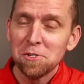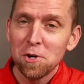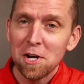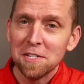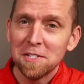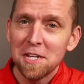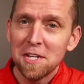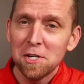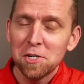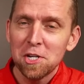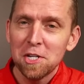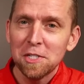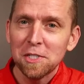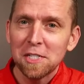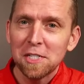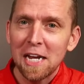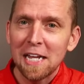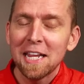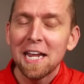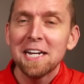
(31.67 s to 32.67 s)
transitions,
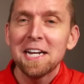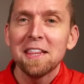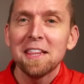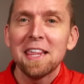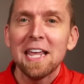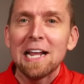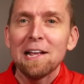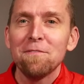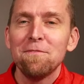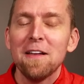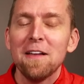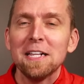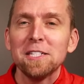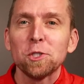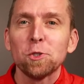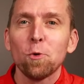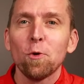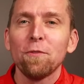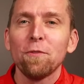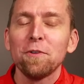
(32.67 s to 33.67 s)
I'd like to thank
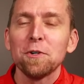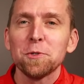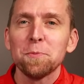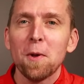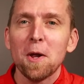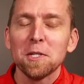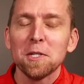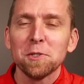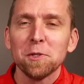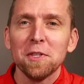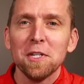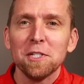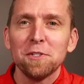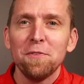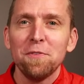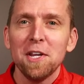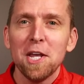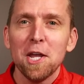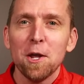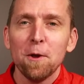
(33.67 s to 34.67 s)
EventStore for sponsoring this
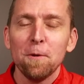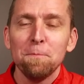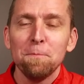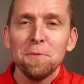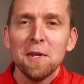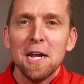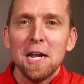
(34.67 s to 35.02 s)
video.